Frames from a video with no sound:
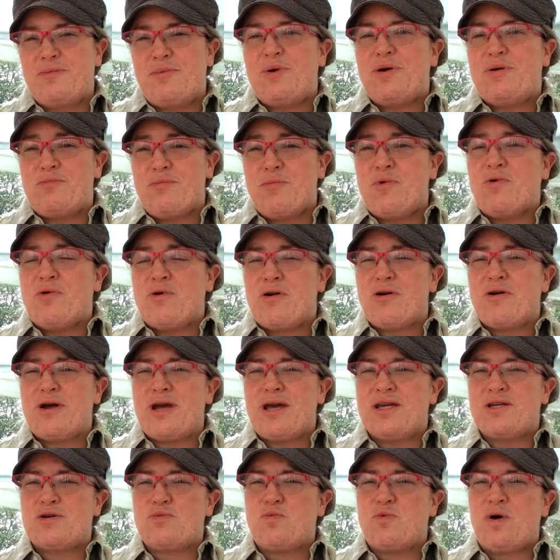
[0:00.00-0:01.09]
bit more
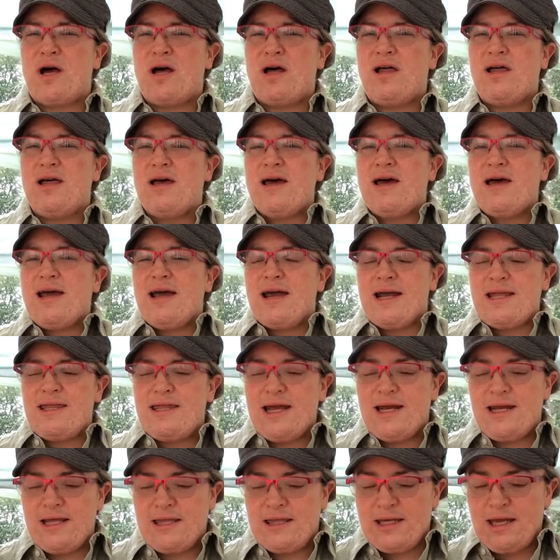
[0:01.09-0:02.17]
as well. And
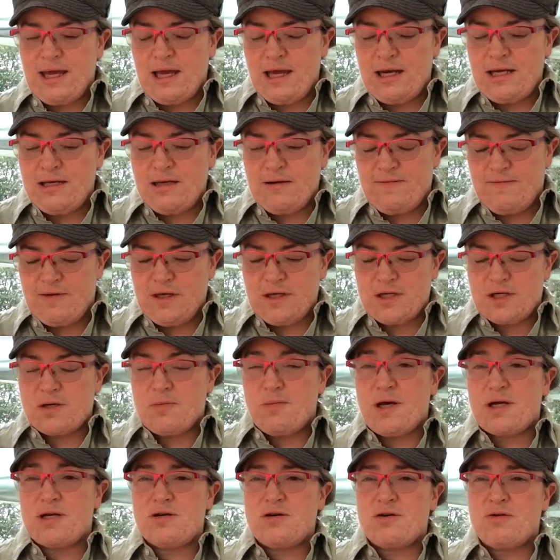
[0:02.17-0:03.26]
then at the end of the
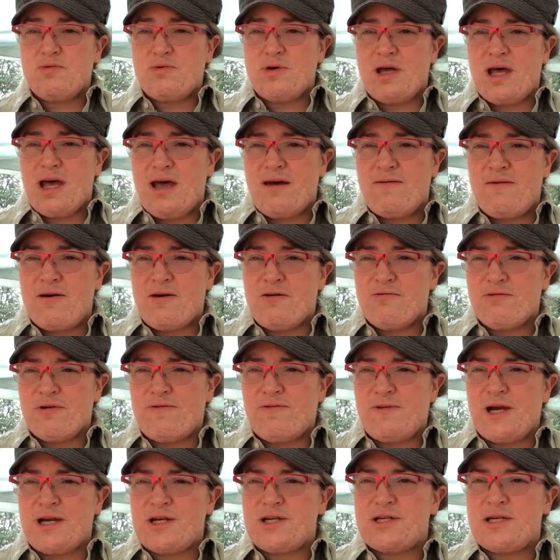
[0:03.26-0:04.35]
semester, we'll have a
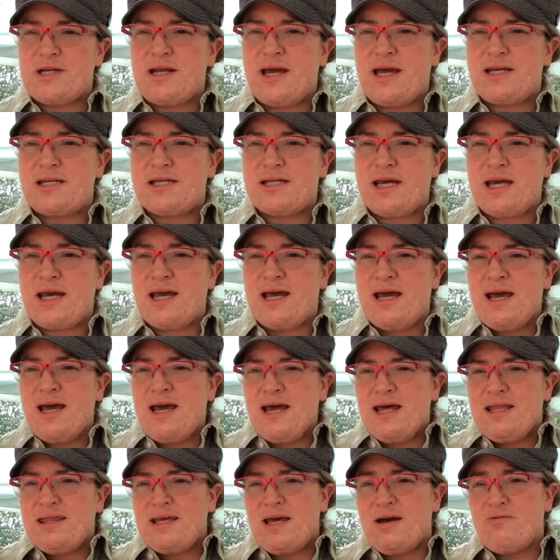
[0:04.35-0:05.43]
reflection essay
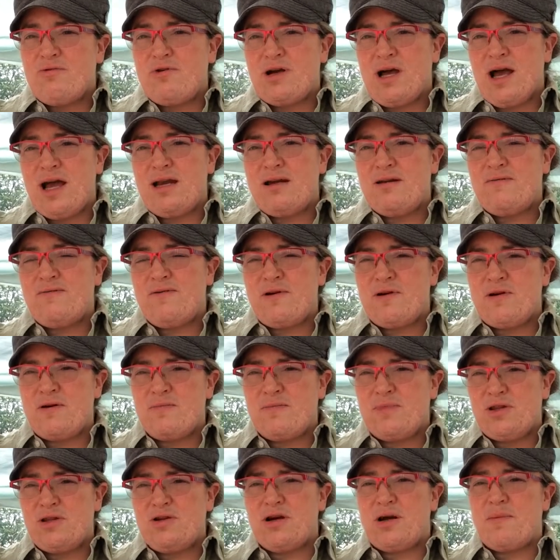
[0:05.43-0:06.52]
that will kind of
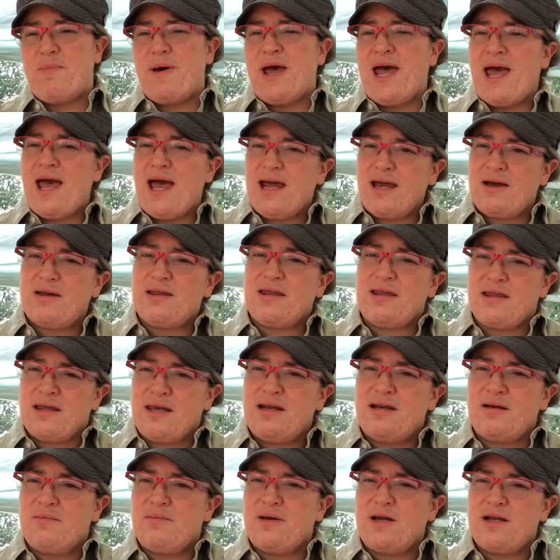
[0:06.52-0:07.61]
look back.
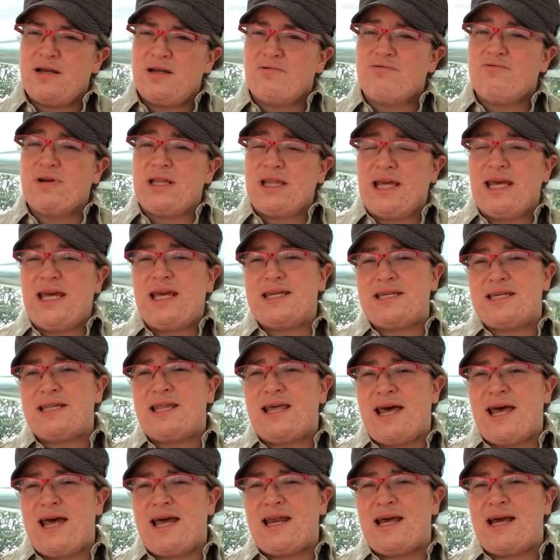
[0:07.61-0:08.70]
It'll relate to
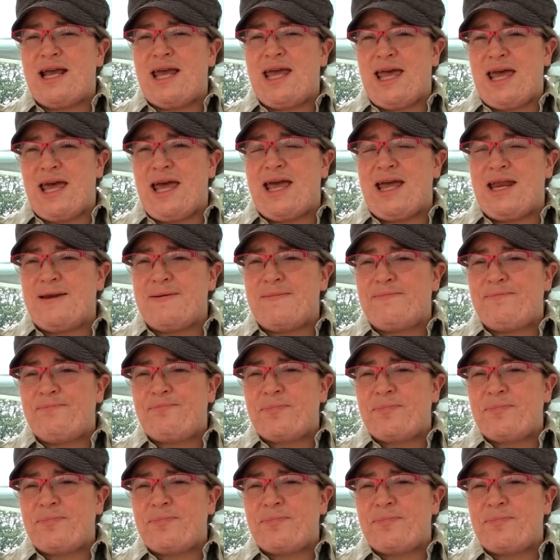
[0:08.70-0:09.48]
that again.